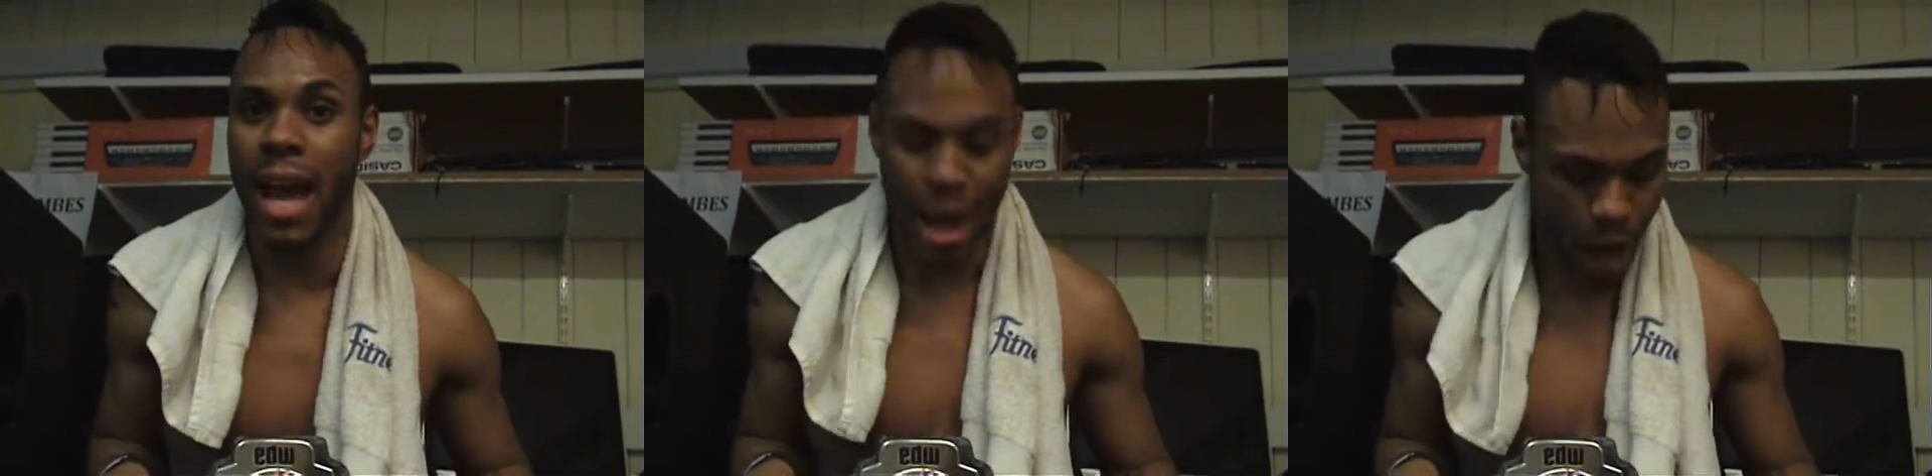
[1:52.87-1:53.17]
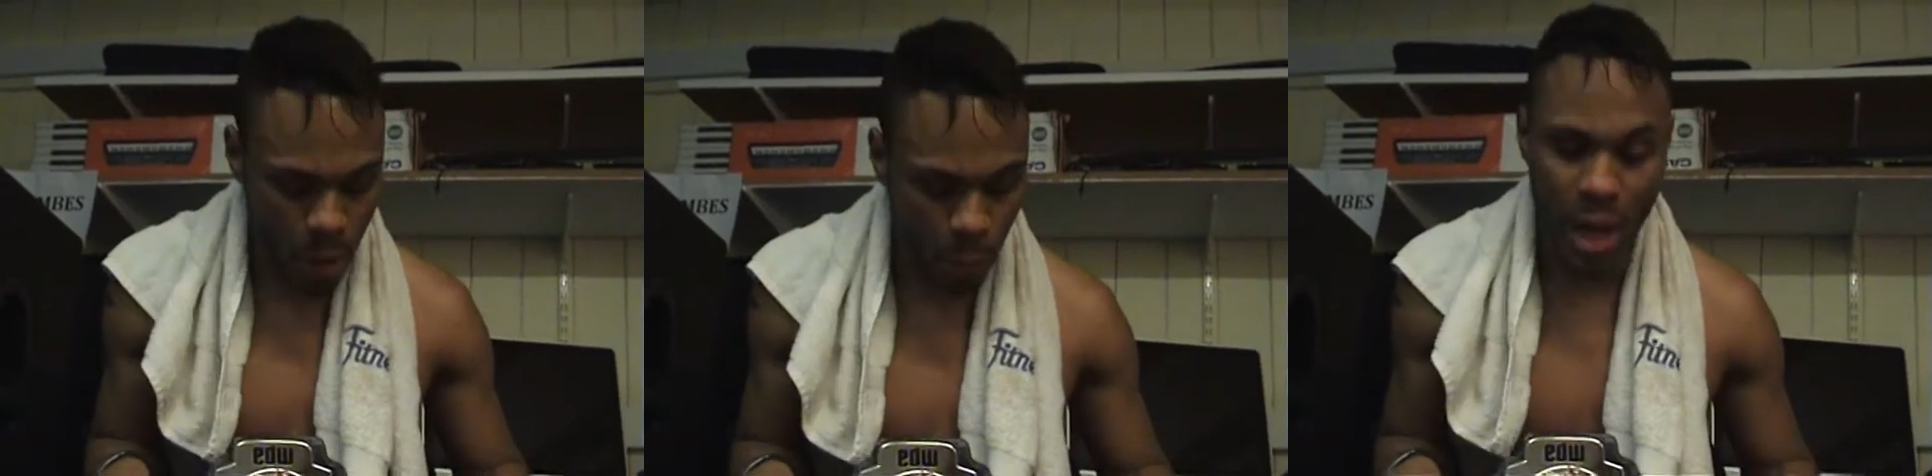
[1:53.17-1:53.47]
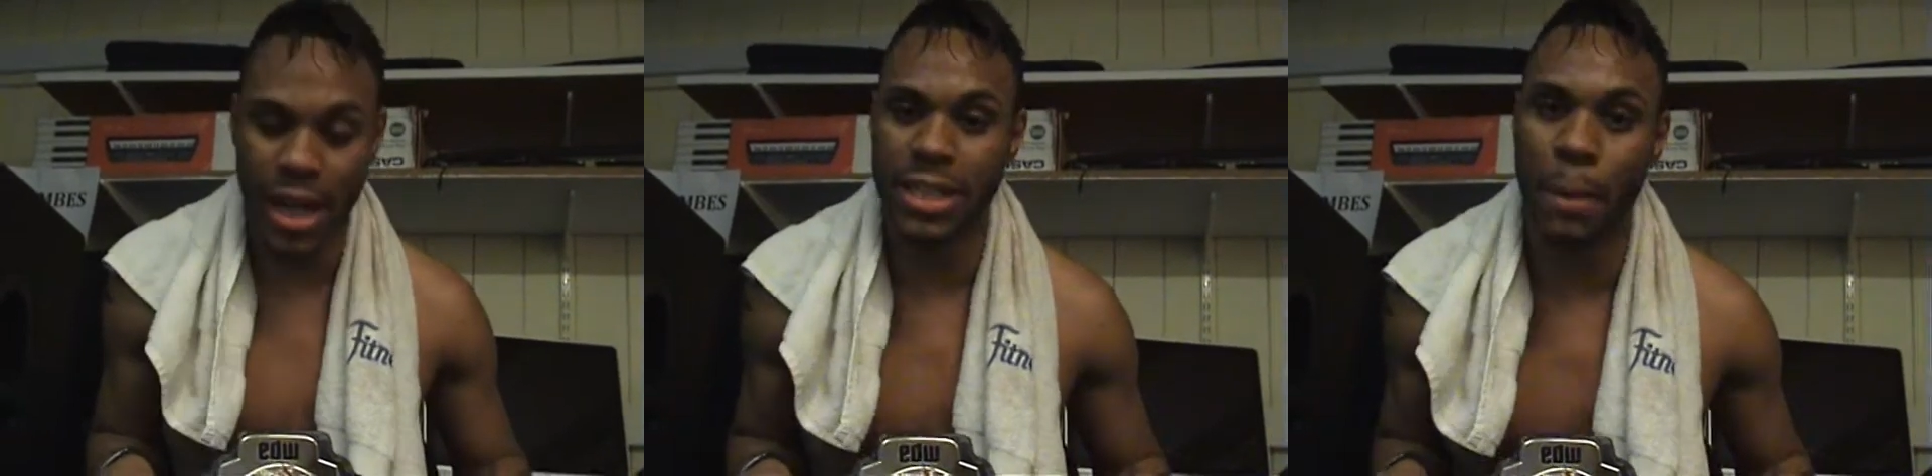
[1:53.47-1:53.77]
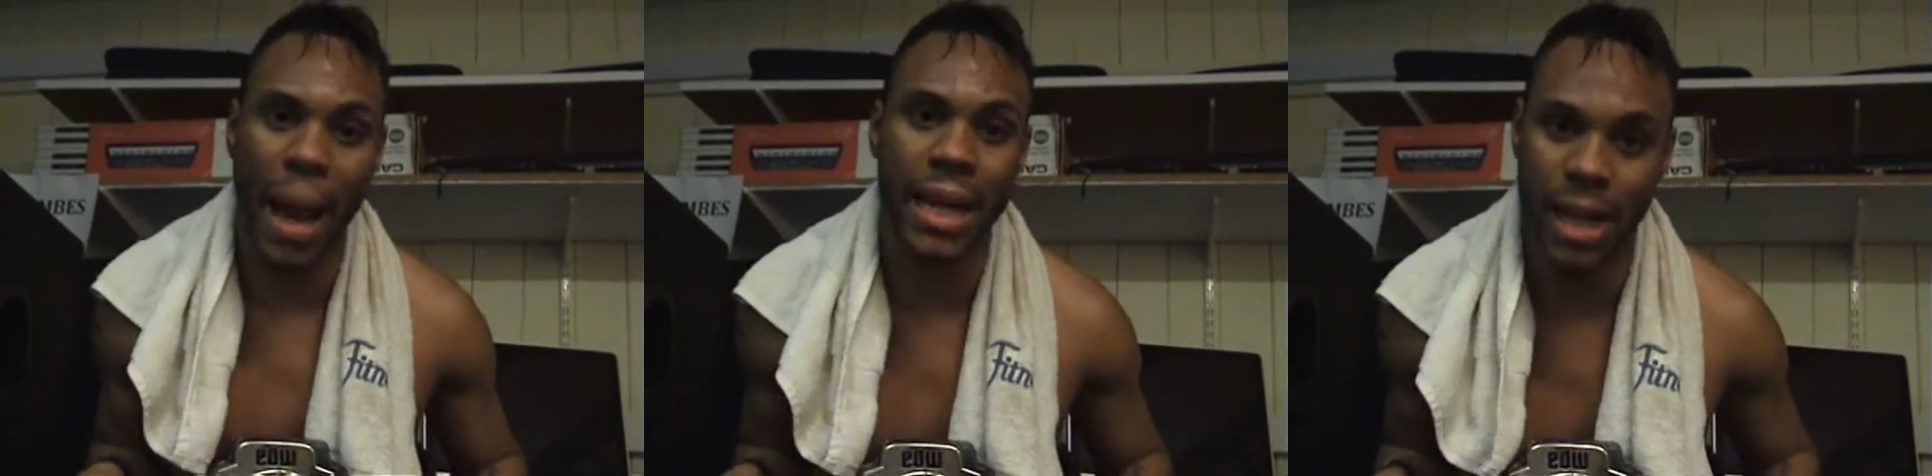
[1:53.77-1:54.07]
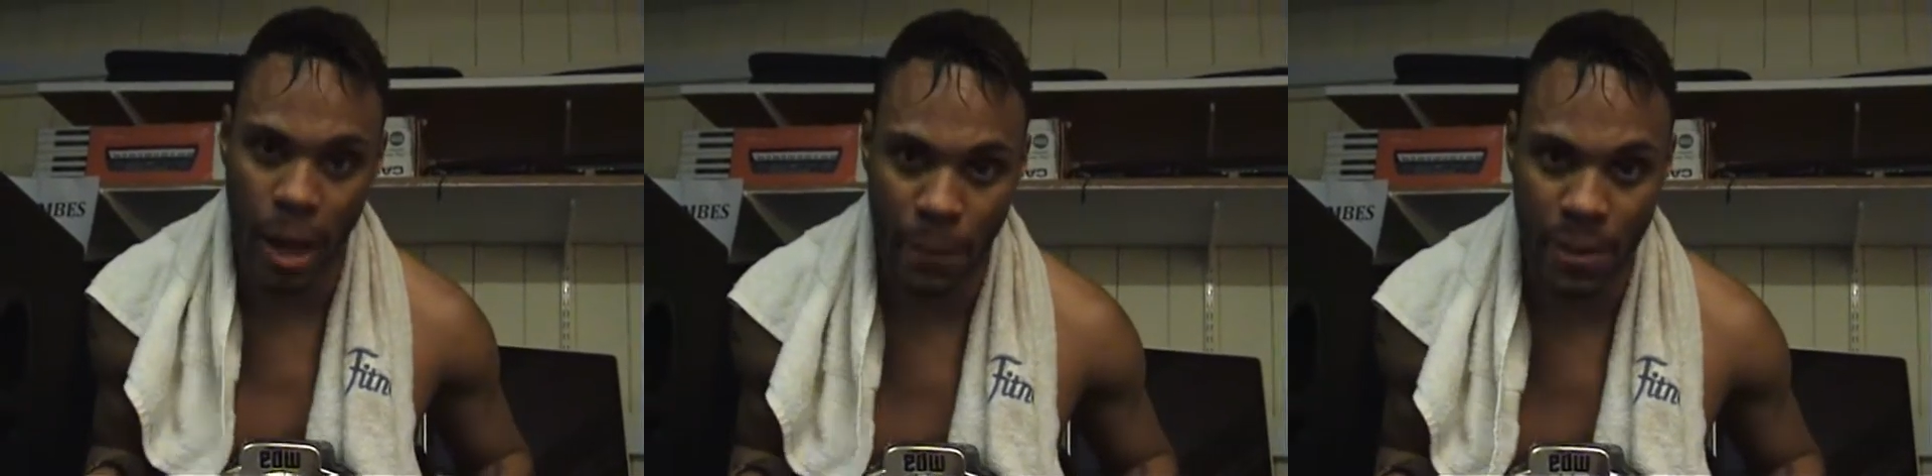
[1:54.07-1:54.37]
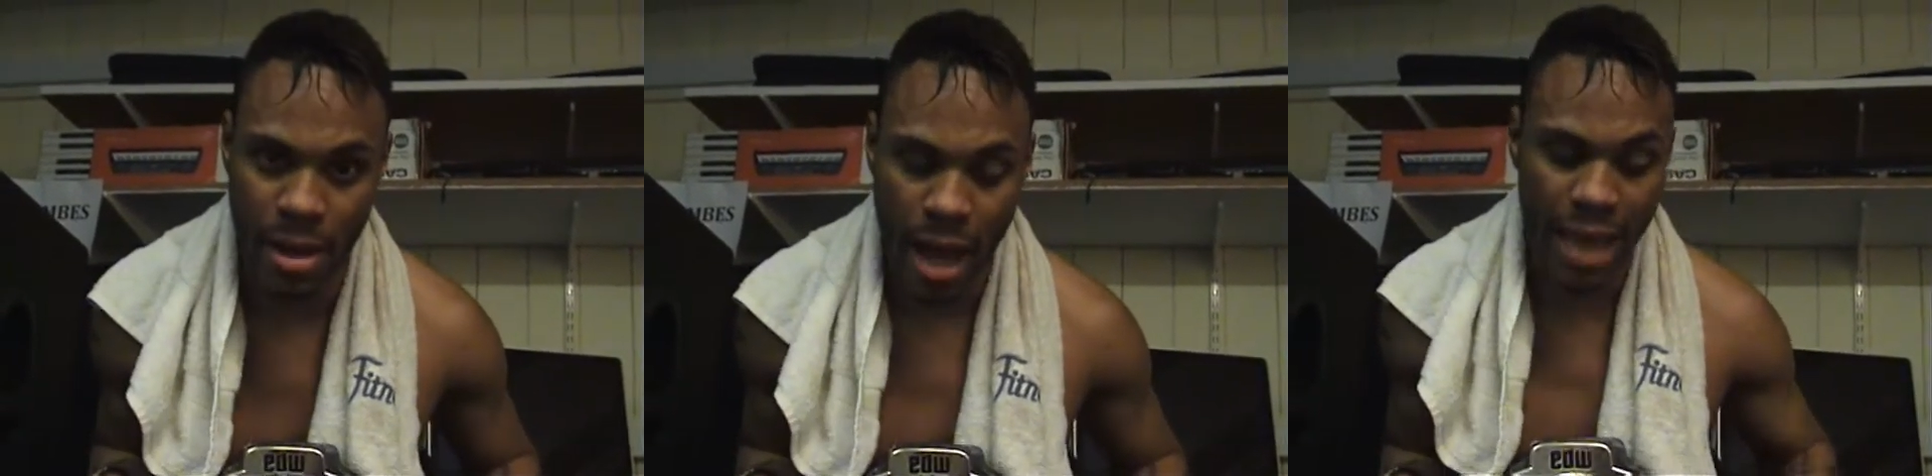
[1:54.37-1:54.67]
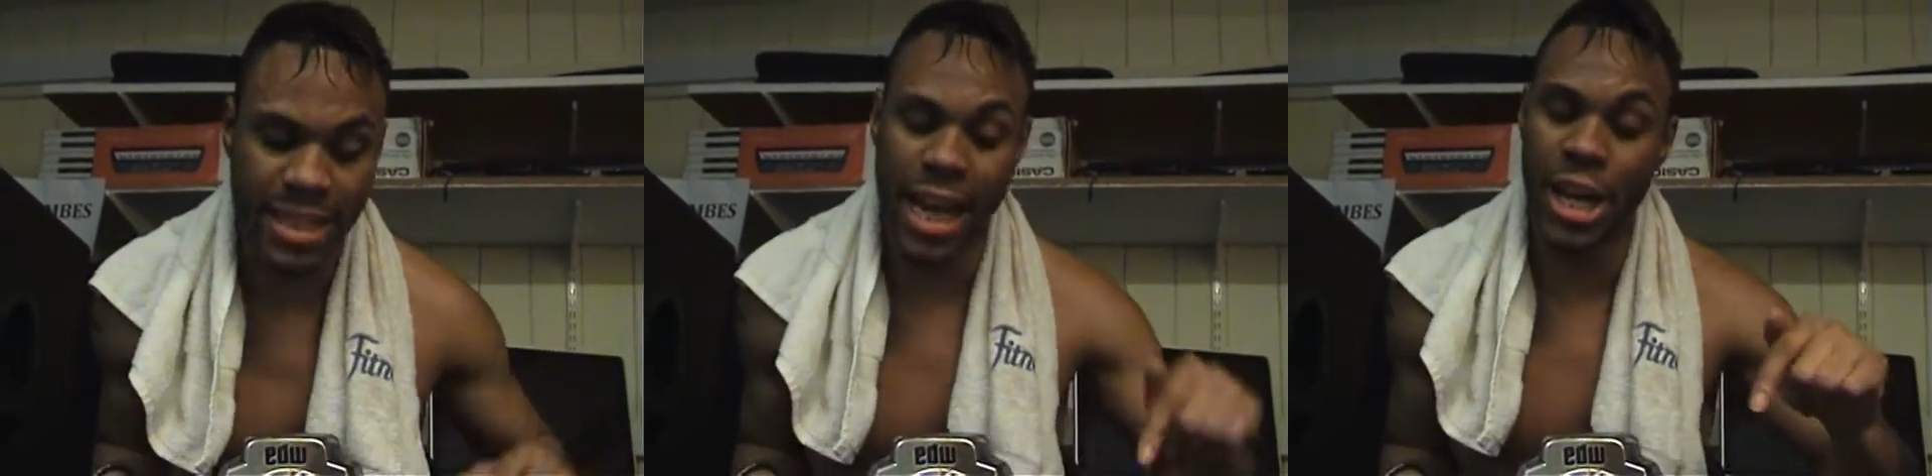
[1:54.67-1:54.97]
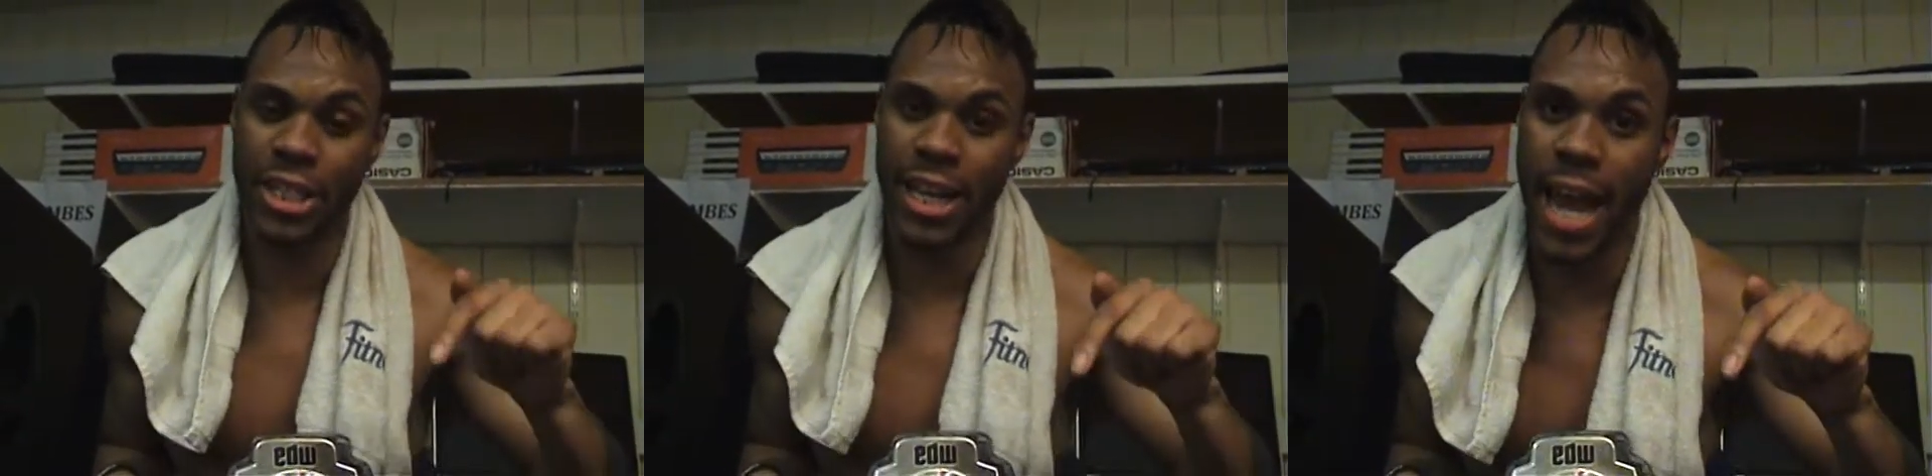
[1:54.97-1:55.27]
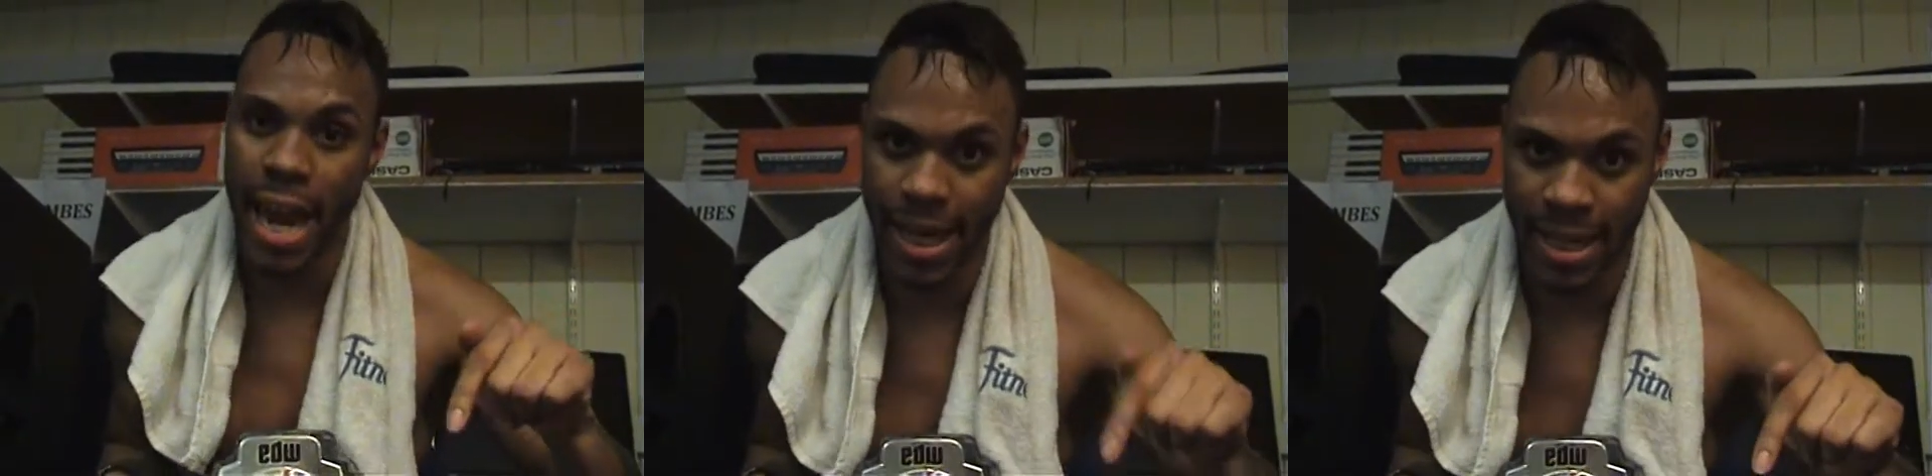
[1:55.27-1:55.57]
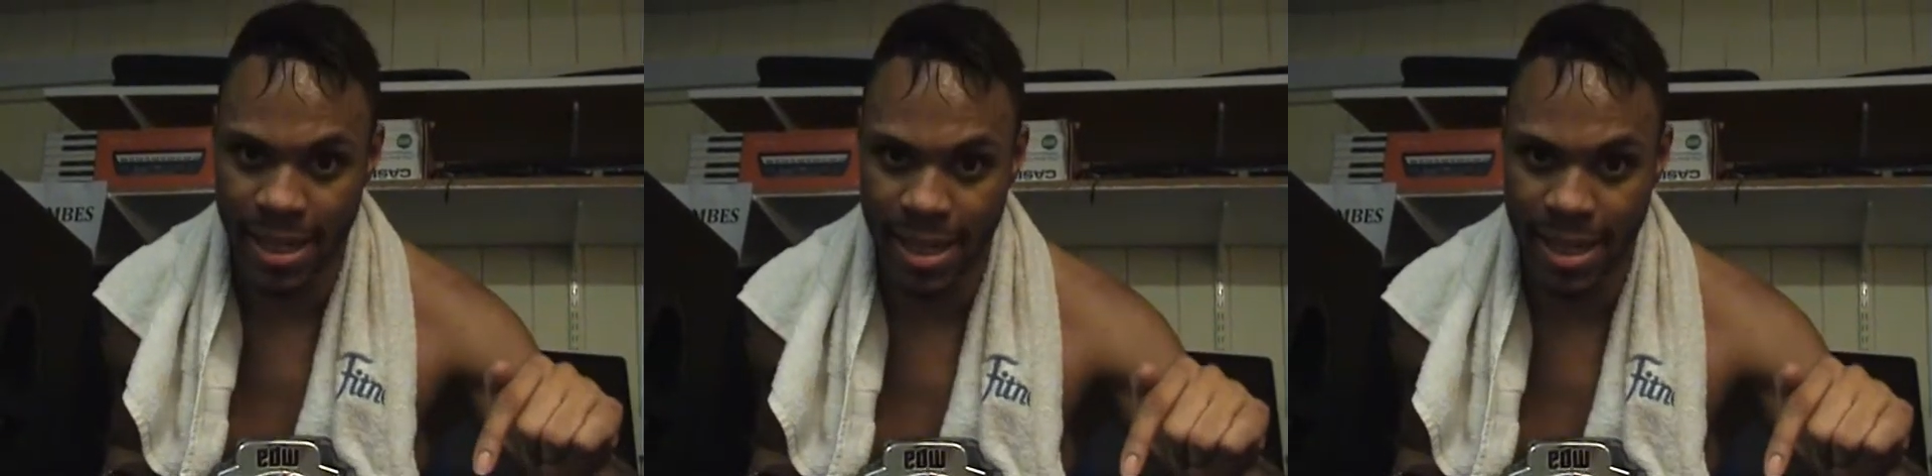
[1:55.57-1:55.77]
and I am willing to back it up. I said it today.